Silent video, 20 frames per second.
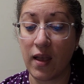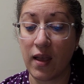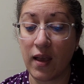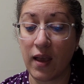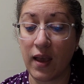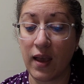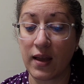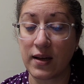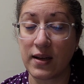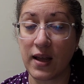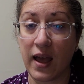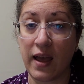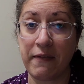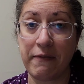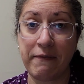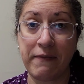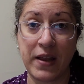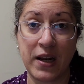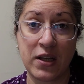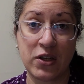and I
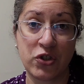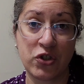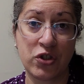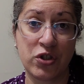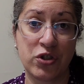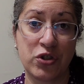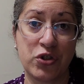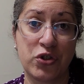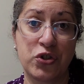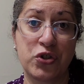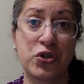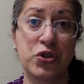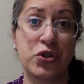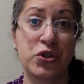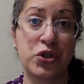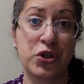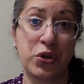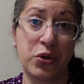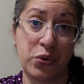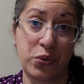finished
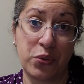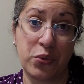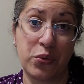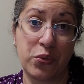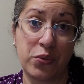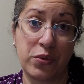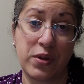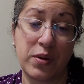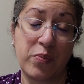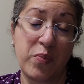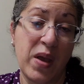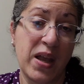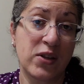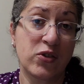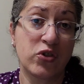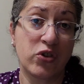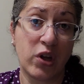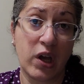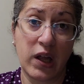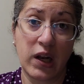2, the
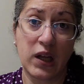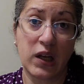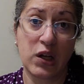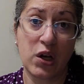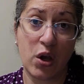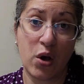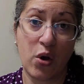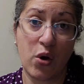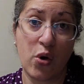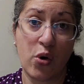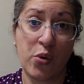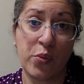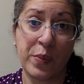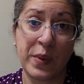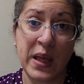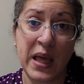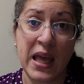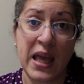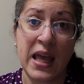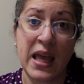Patriotic Gnome